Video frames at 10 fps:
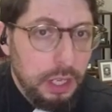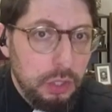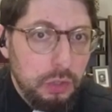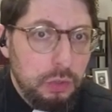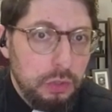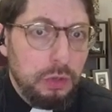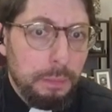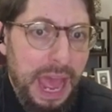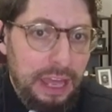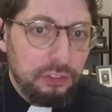You, you your
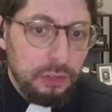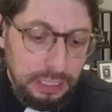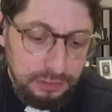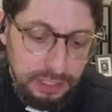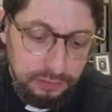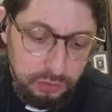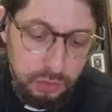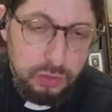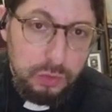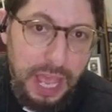pastor exists
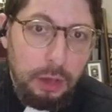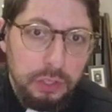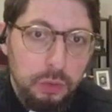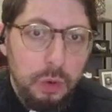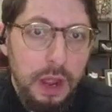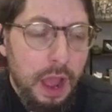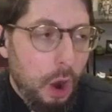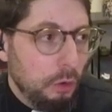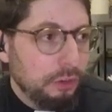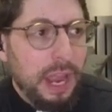to, to tell you
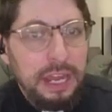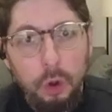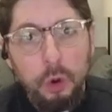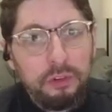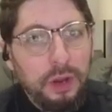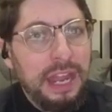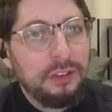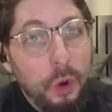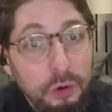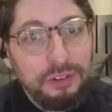over and over
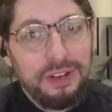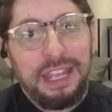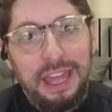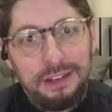and over again